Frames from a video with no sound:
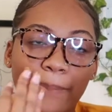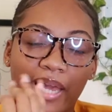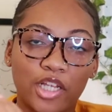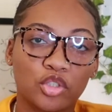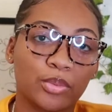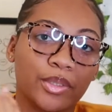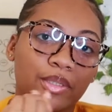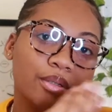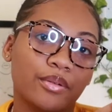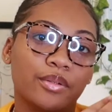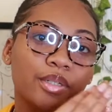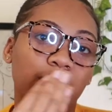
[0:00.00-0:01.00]
patchwork
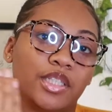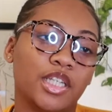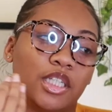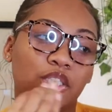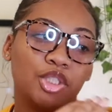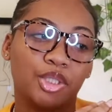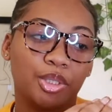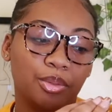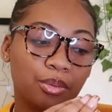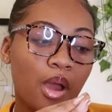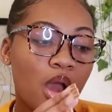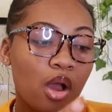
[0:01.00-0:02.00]
on each
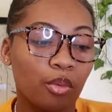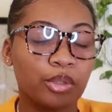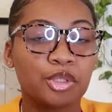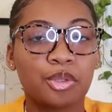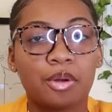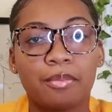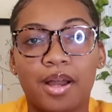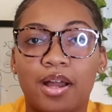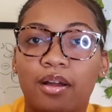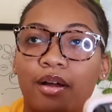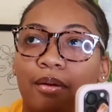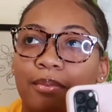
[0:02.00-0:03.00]
shoe, which caught
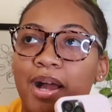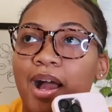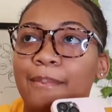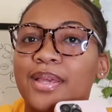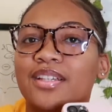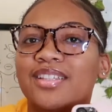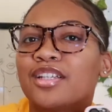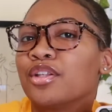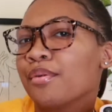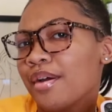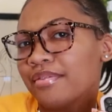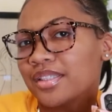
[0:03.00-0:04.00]
my eye because I
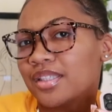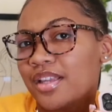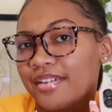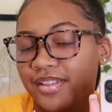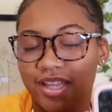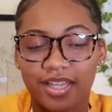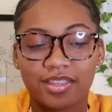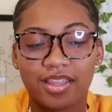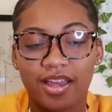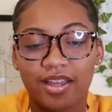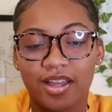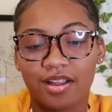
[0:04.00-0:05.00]
don't have a sneaker like
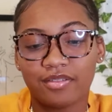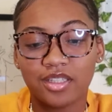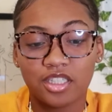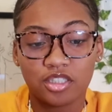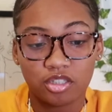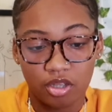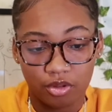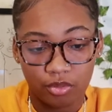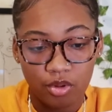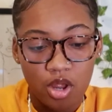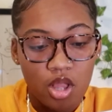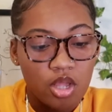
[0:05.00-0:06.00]
that. I really don't.
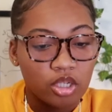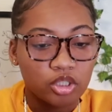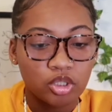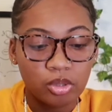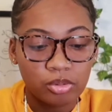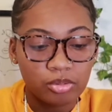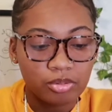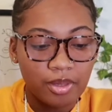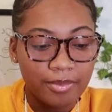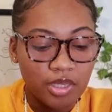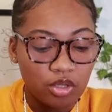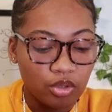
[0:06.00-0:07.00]
So let
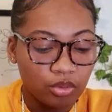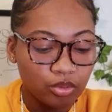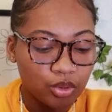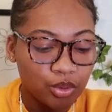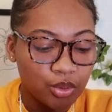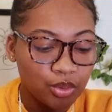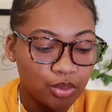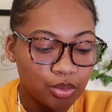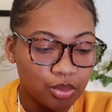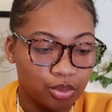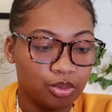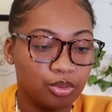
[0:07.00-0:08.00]
me go
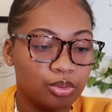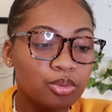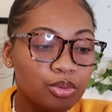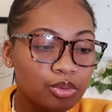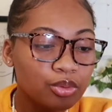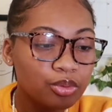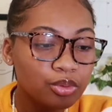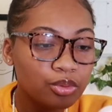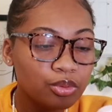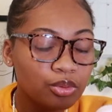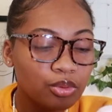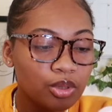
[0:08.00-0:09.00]

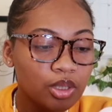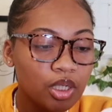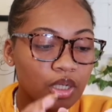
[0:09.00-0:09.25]
to